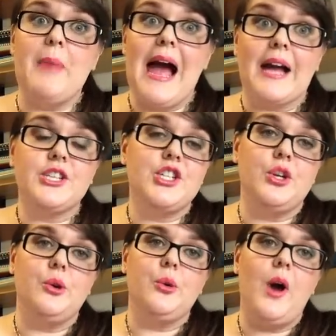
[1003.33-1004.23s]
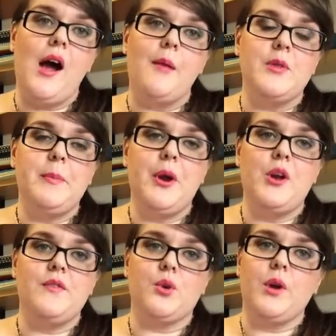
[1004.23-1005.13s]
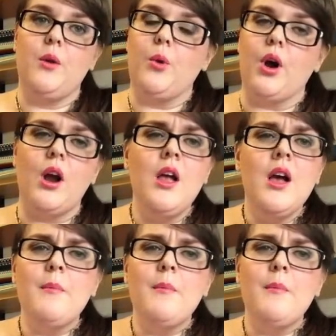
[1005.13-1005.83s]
back to the period of the Great War.